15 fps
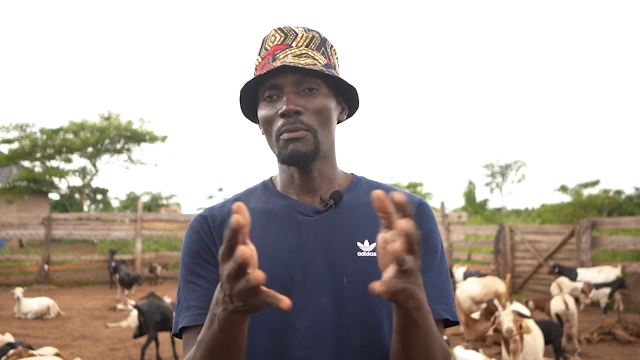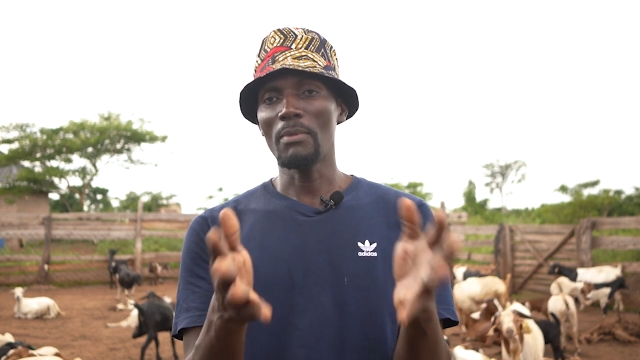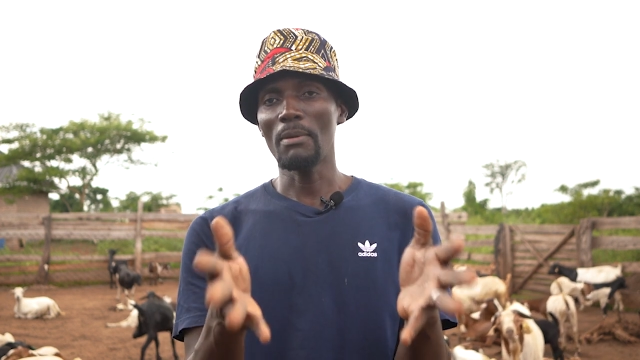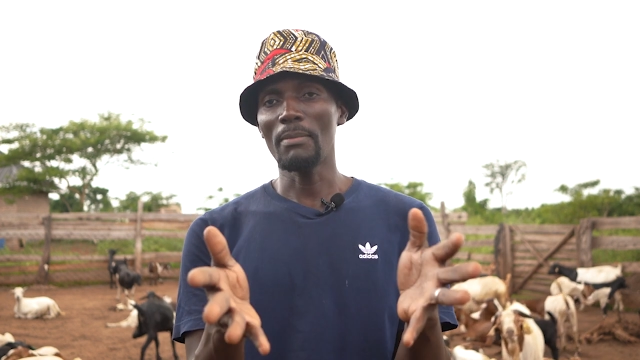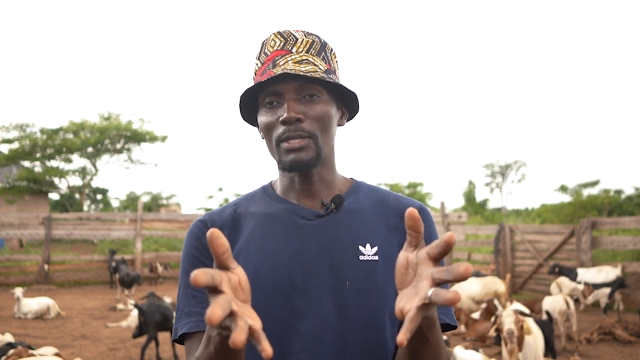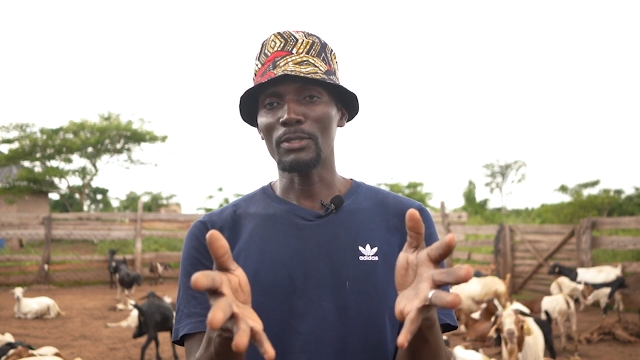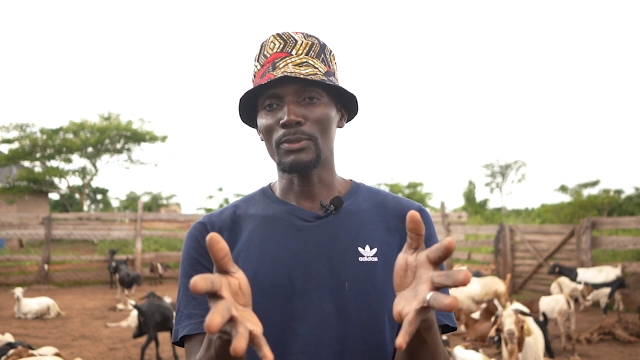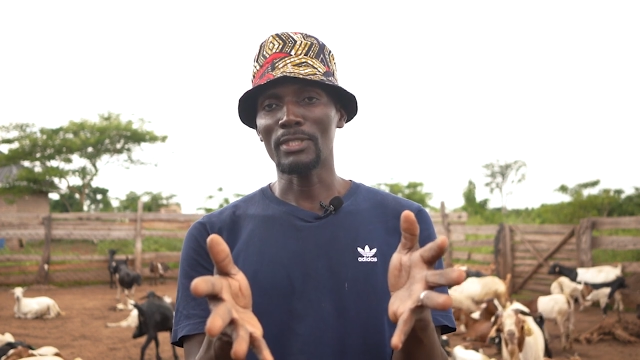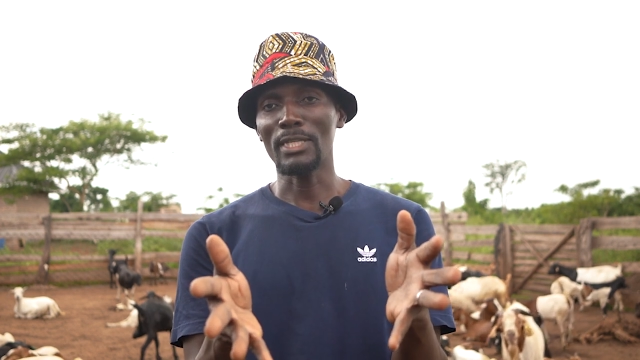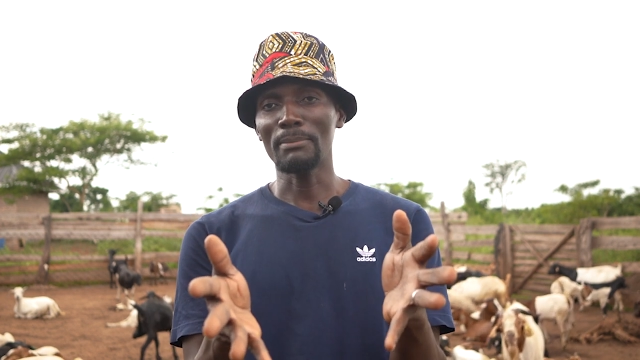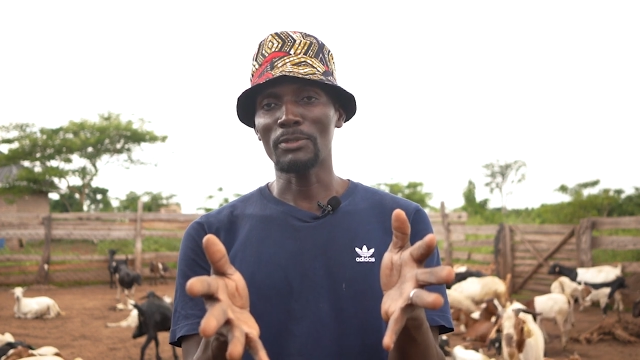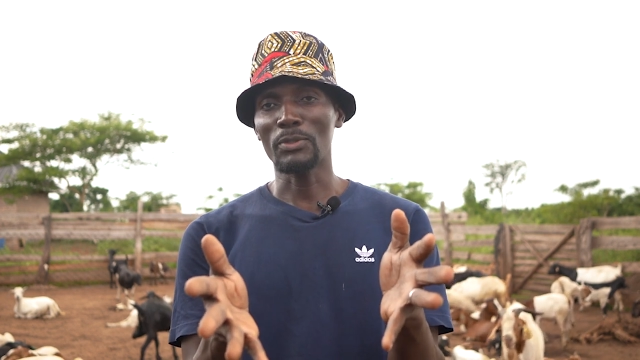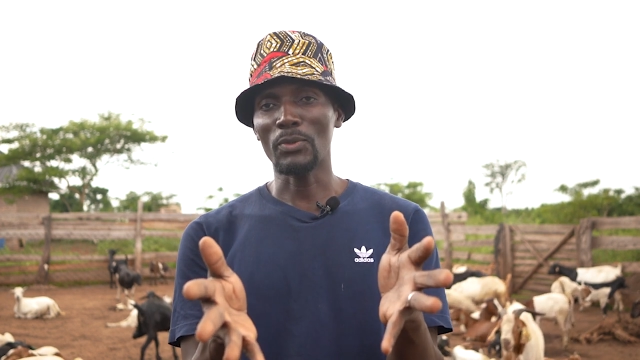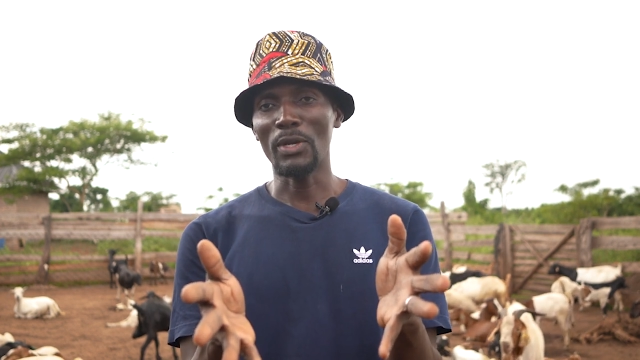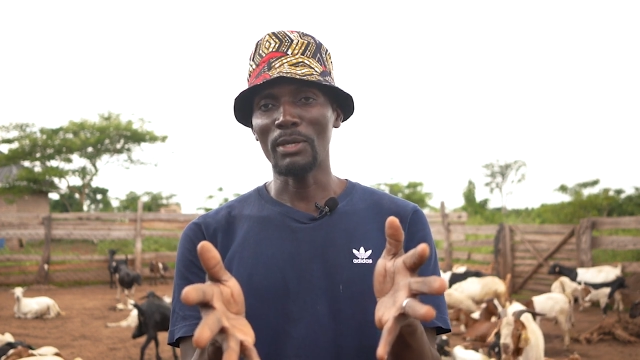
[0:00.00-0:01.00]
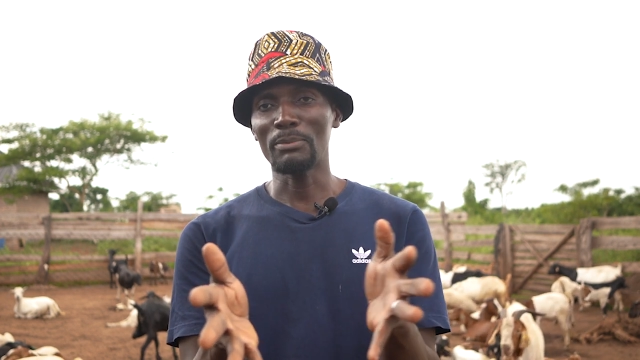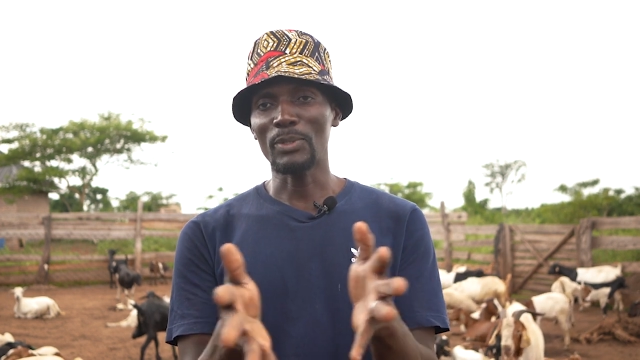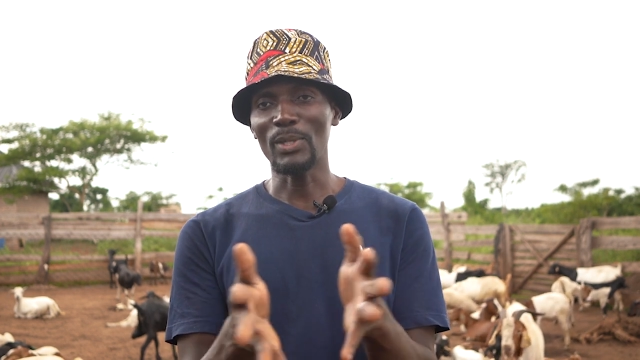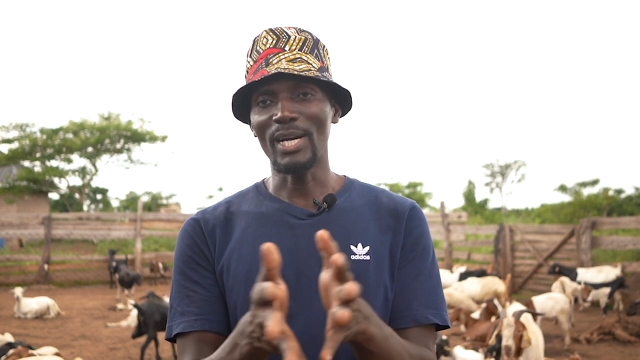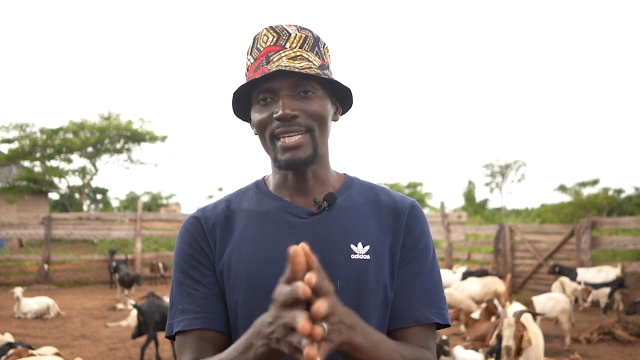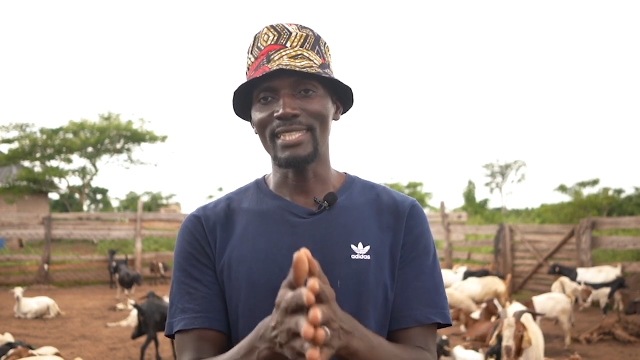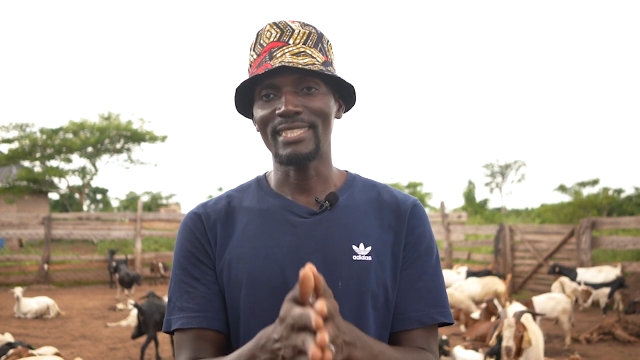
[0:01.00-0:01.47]
Remember to subscribe
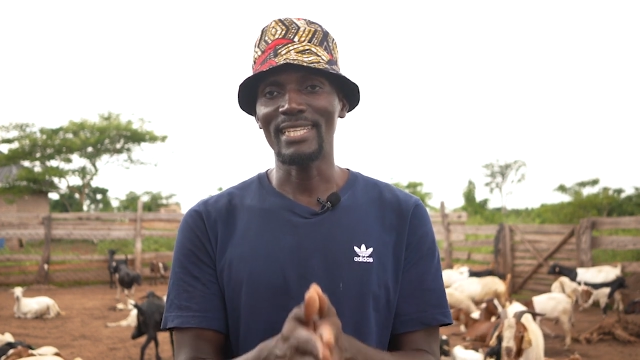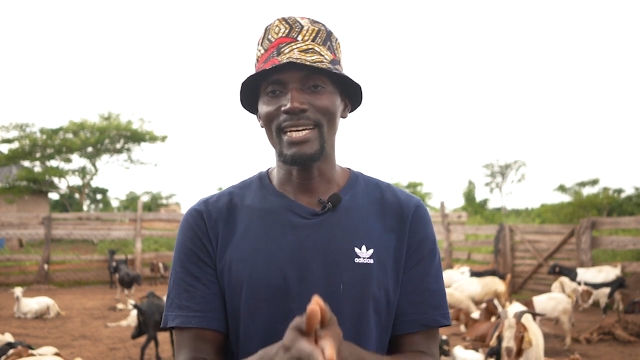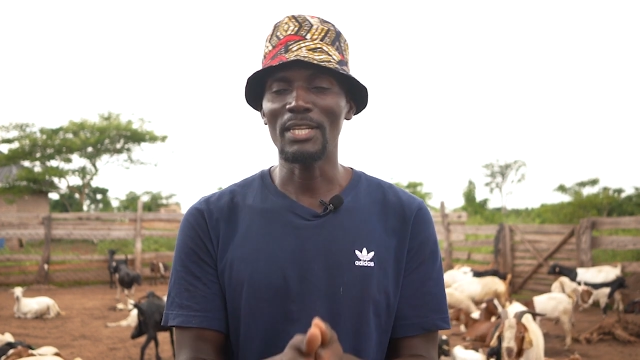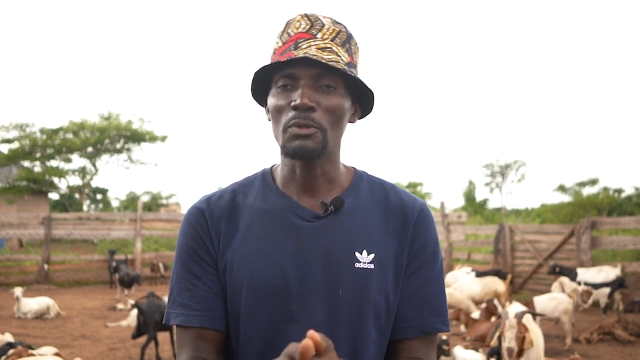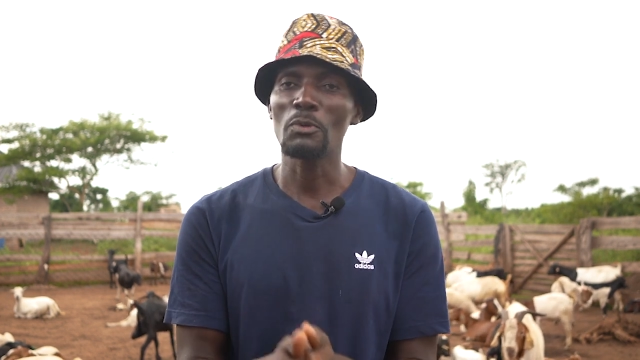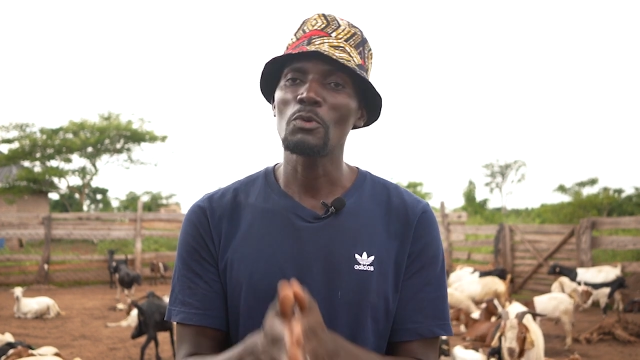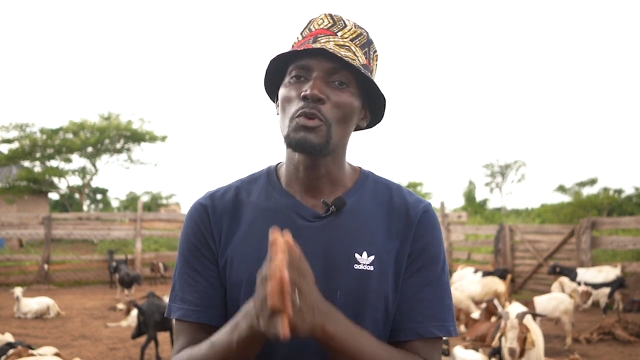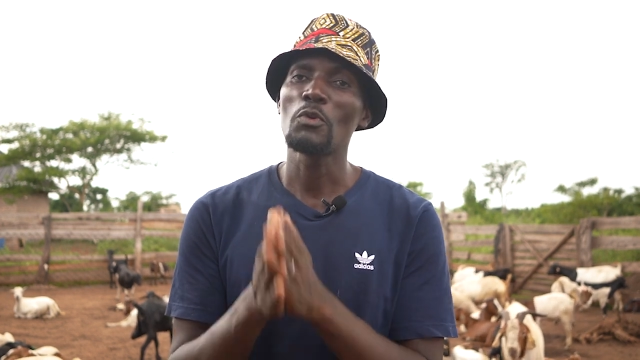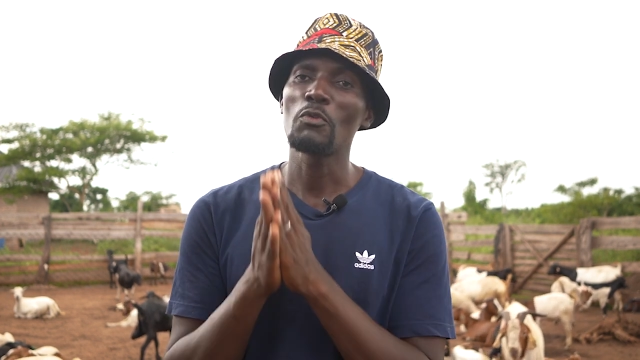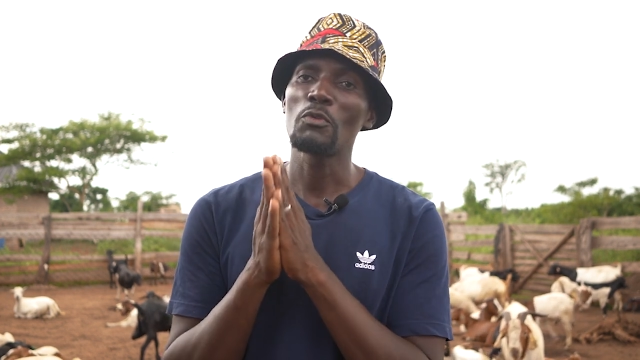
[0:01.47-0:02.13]
to our channel